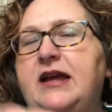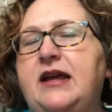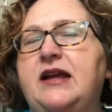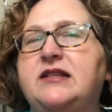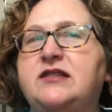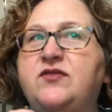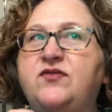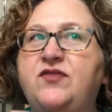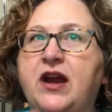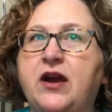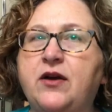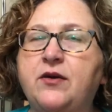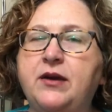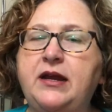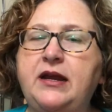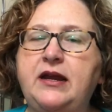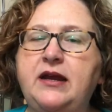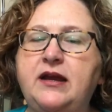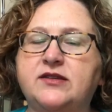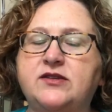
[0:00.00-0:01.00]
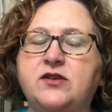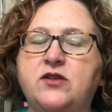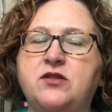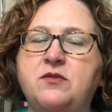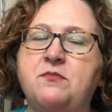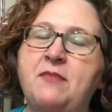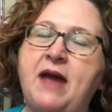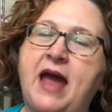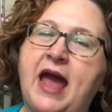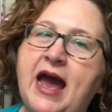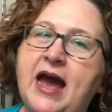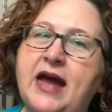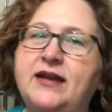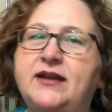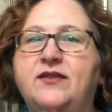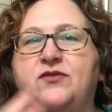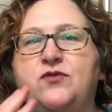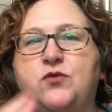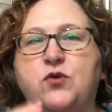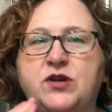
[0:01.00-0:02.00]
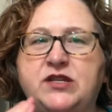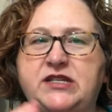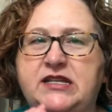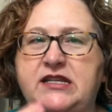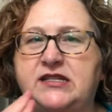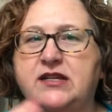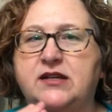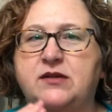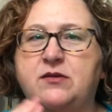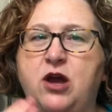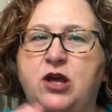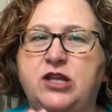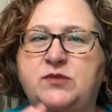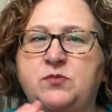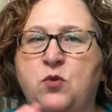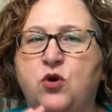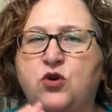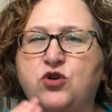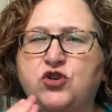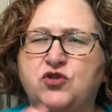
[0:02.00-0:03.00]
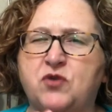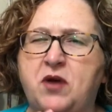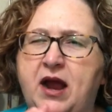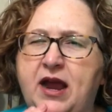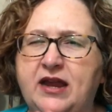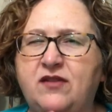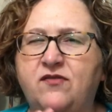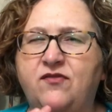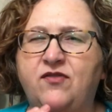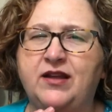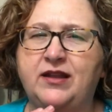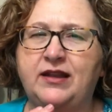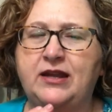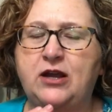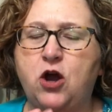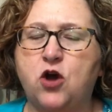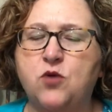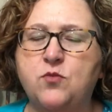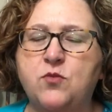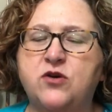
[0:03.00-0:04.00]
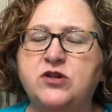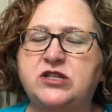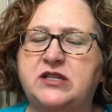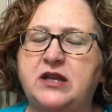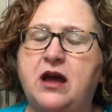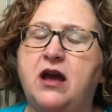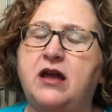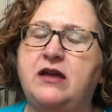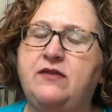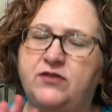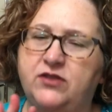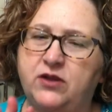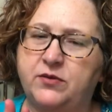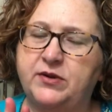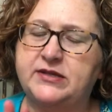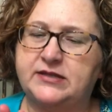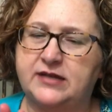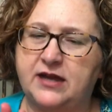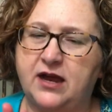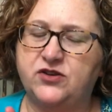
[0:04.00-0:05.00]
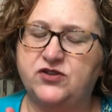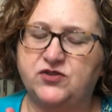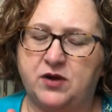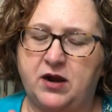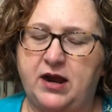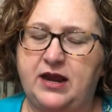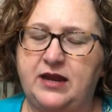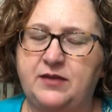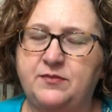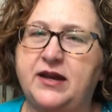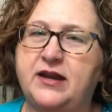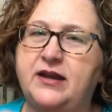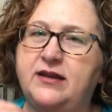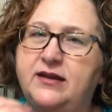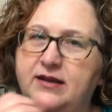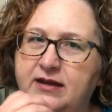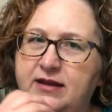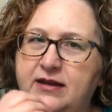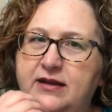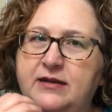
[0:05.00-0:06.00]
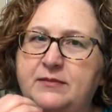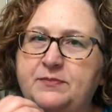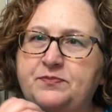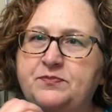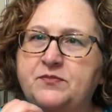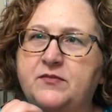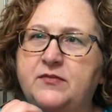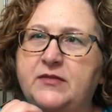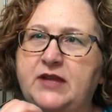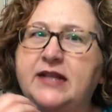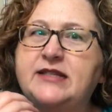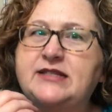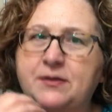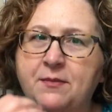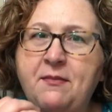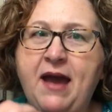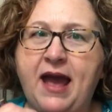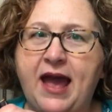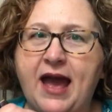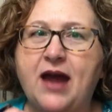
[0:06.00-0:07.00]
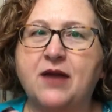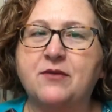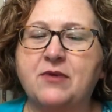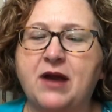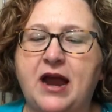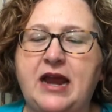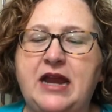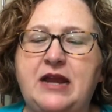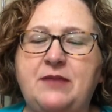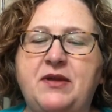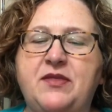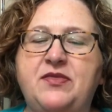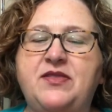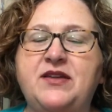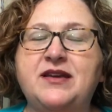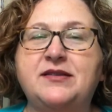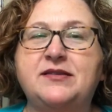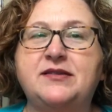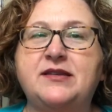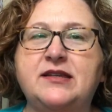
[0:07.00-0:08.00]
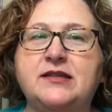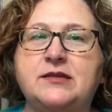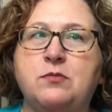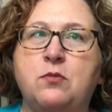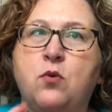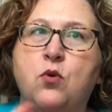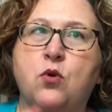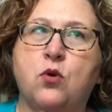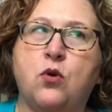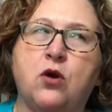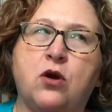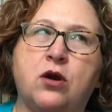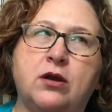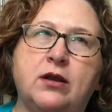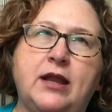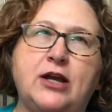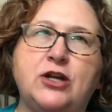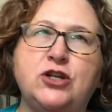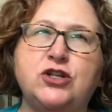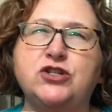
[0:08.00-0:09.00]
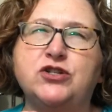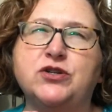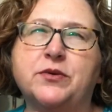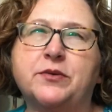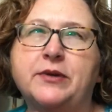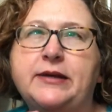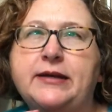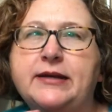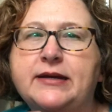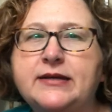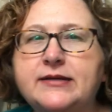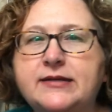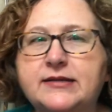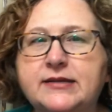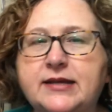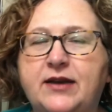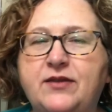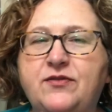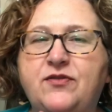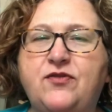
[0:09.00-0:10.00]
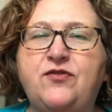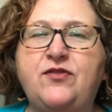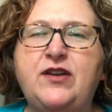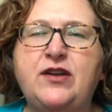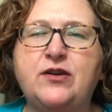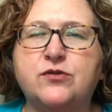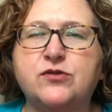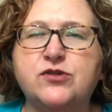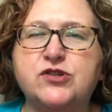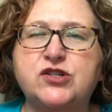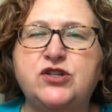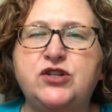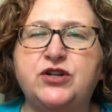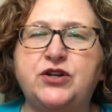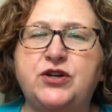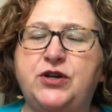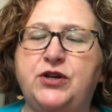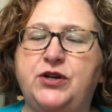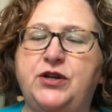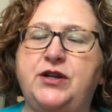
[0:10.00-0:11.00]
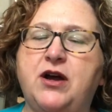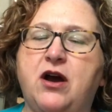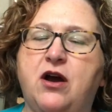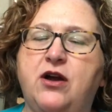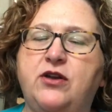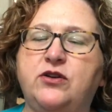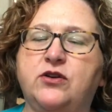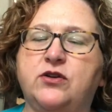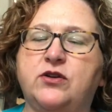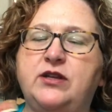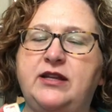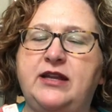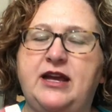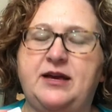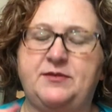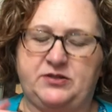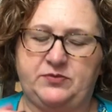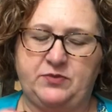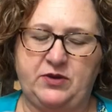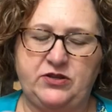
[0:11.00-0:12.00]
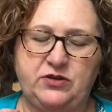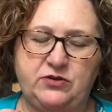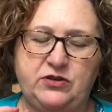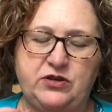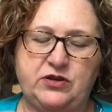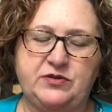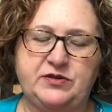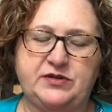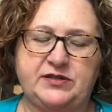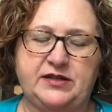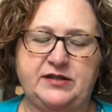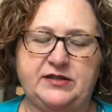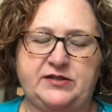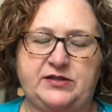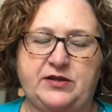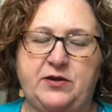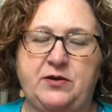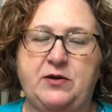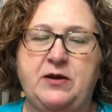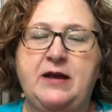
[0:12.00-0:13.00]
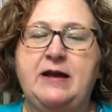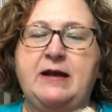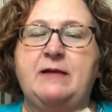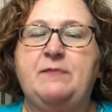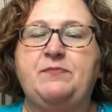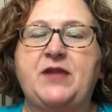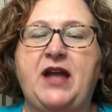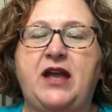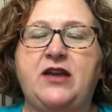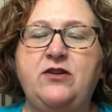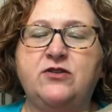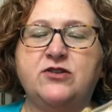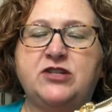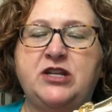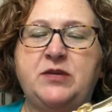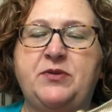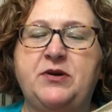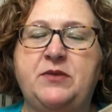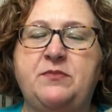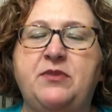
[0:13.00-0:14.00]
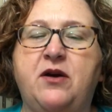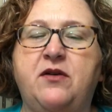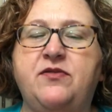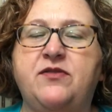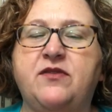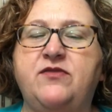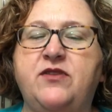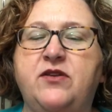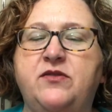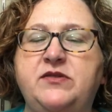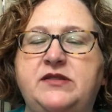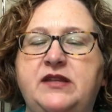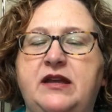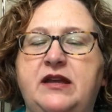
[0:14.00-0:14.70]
It's very, so the matte, of course, is more drying feeling almost, even though it's not drying, but it's a matte, right? But this is more luxurious. It feels good on your lips when you use it. So I usually put both of those